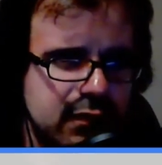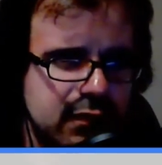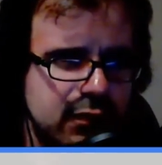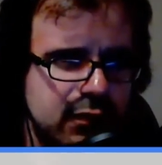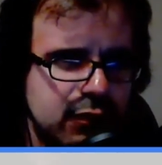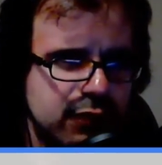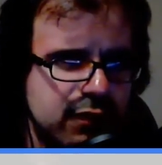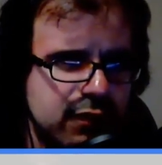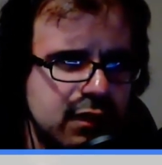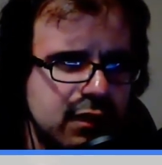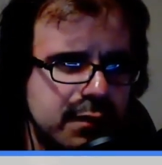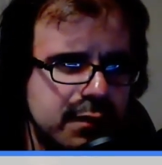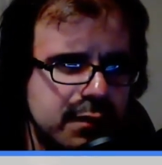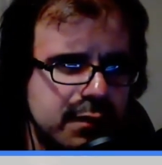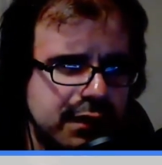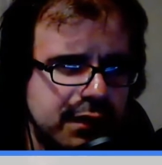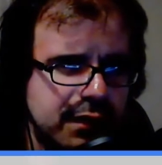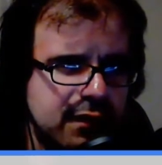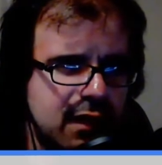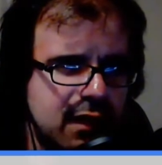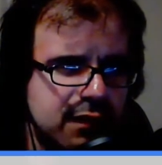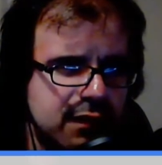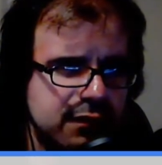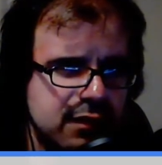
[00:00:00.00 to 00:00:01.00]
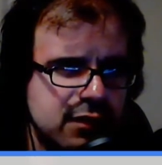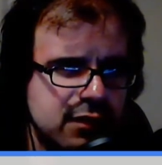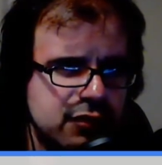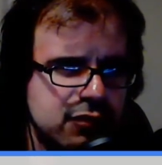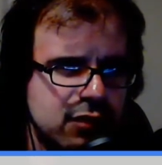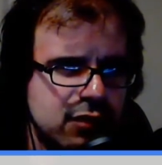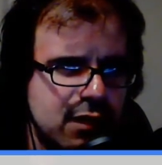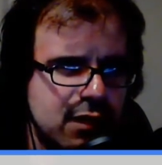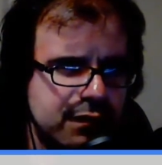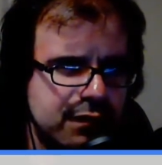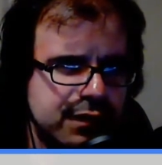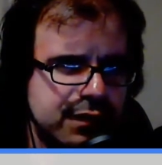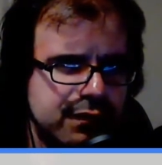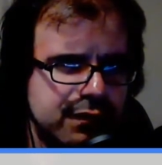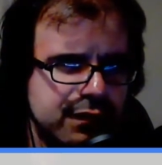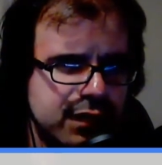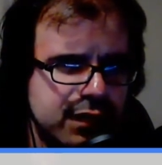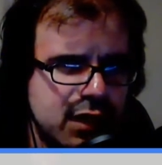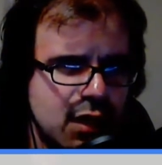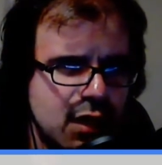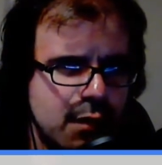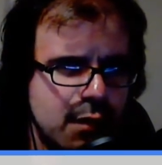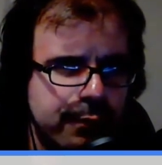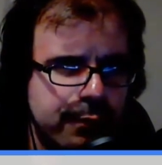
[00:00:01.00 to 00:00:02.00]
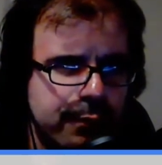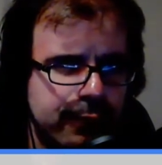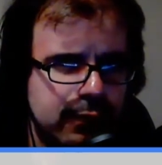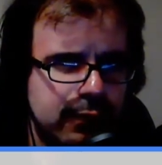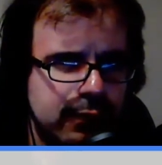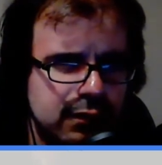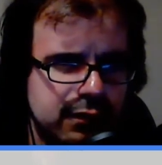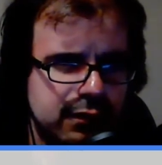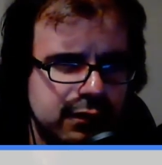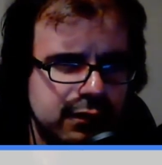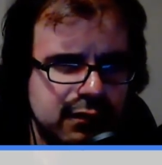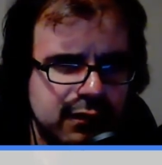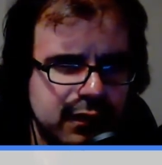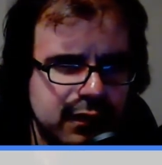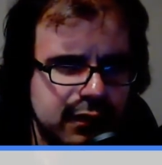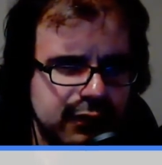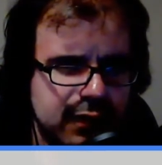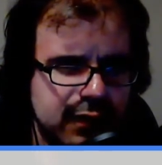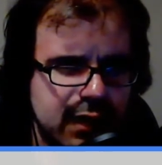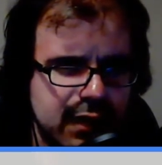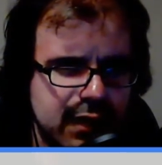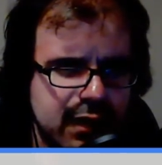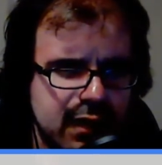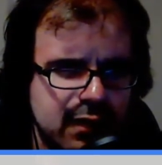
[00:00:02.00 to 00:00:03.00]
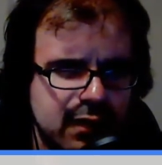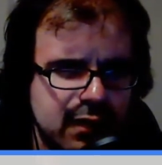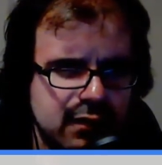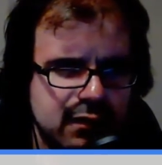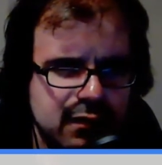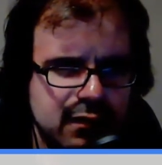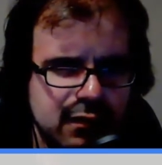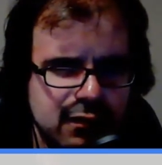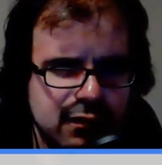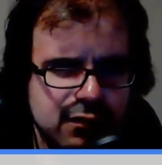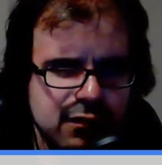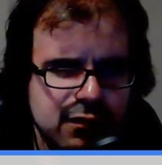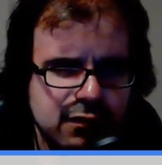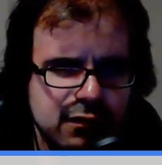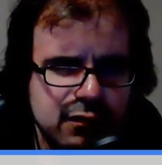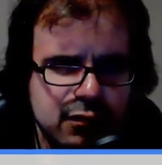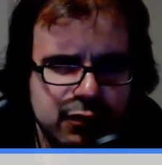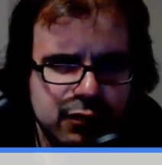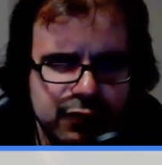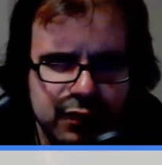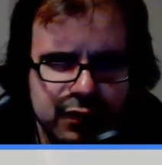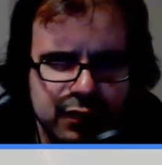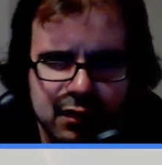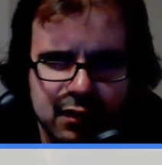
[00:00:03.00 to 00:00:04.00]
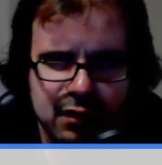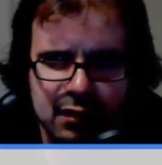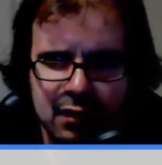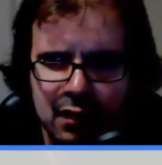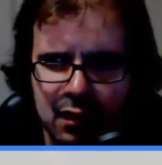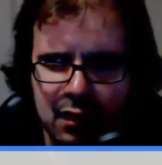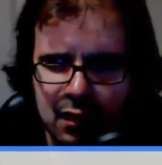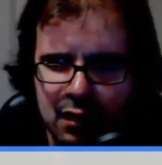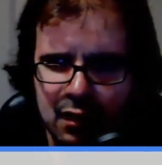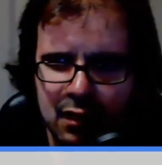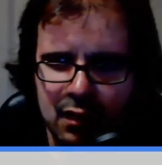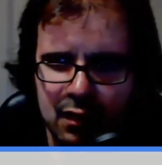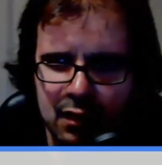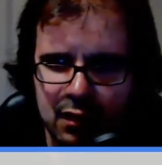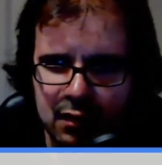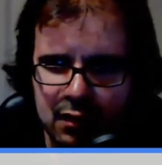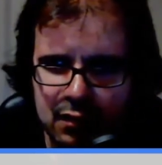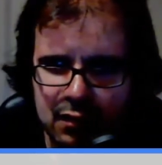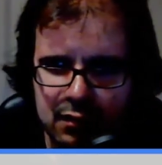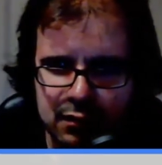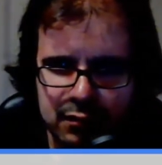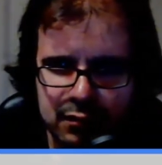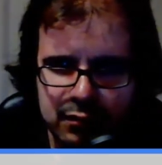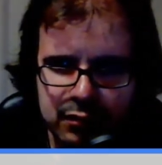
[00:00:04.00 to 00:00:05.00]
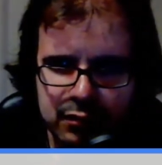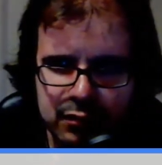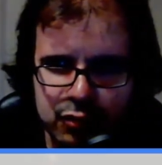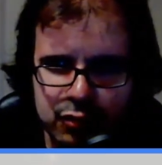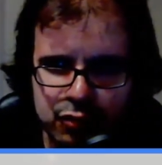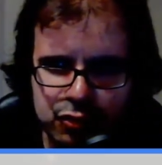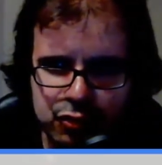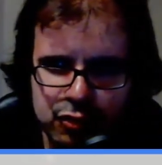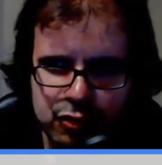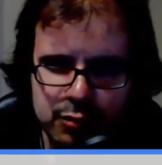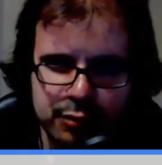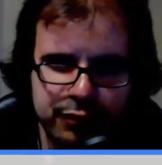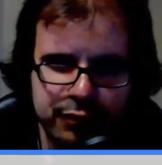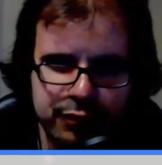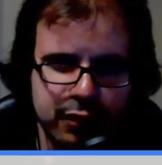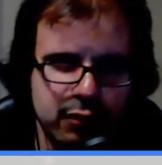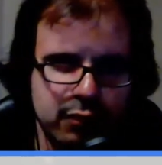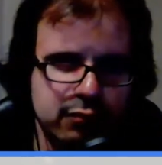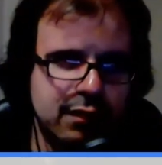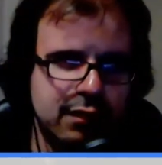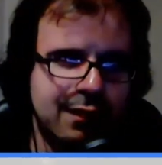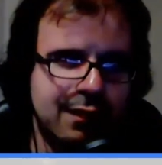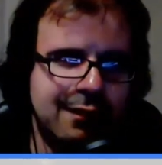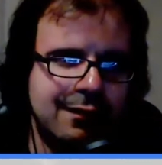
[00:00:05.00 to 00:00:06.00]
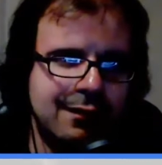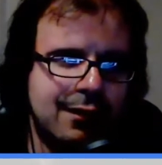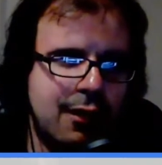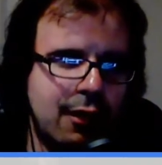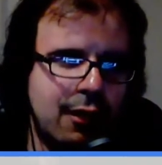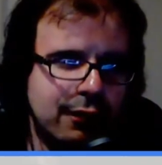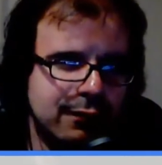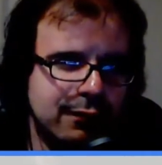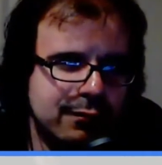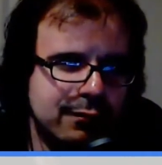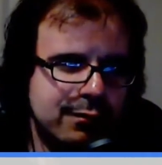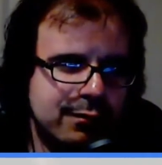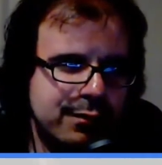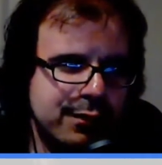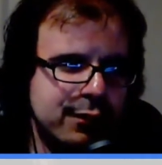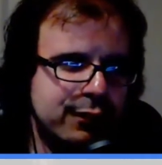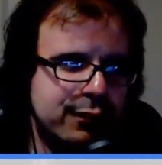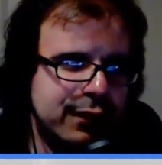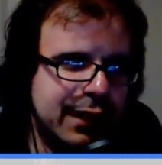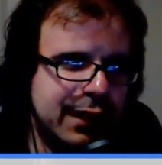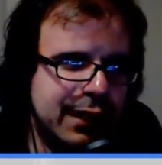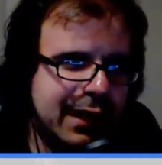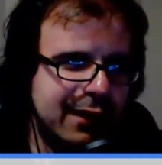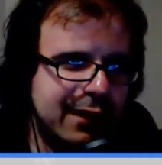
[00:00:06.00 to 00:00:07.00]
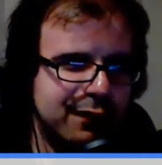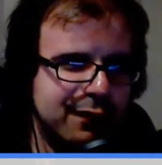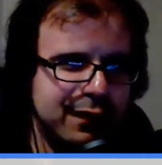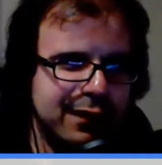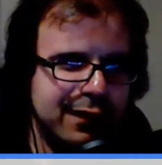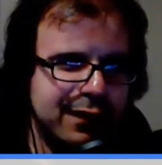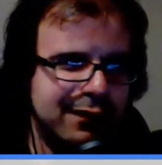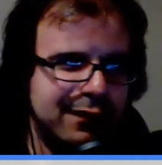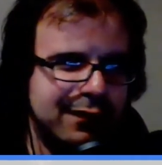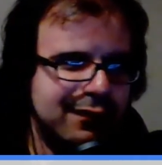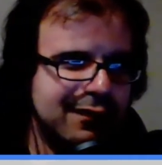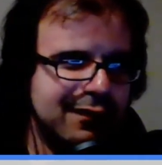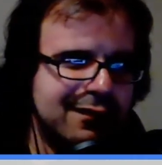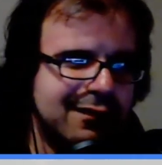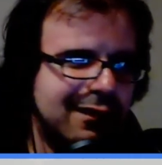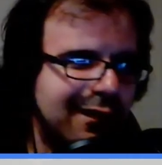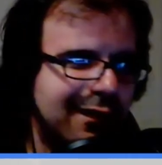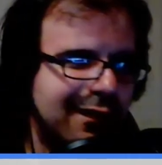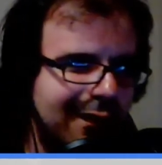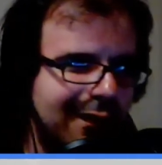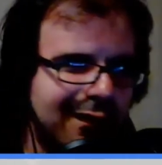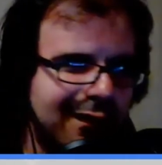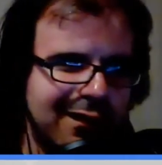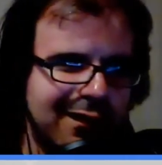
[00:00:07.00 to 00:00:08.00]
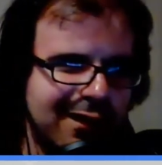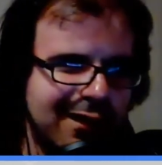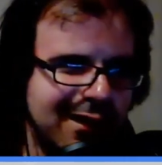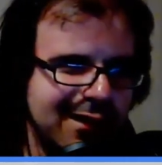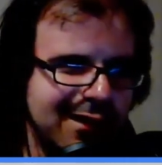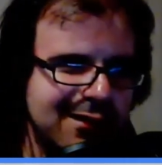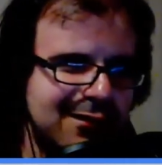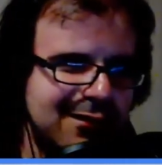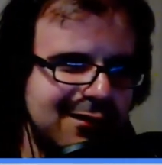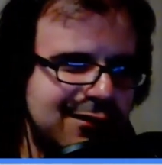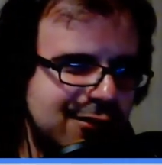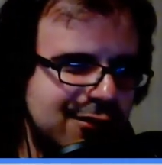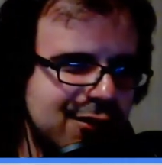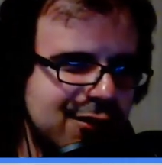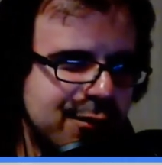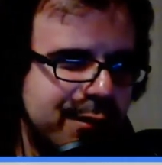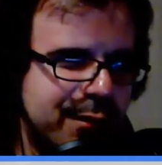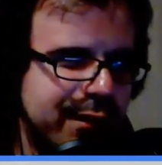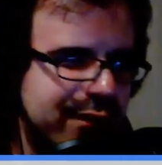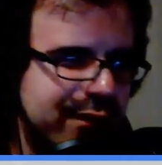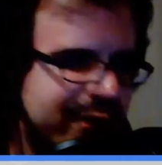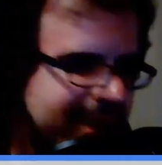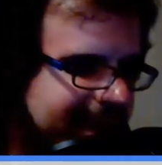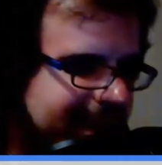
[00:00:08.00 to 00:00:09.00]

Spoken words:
losing the monetization or having the video pulled and things like that, and they're just using YouTube's own music and things. It's stupid,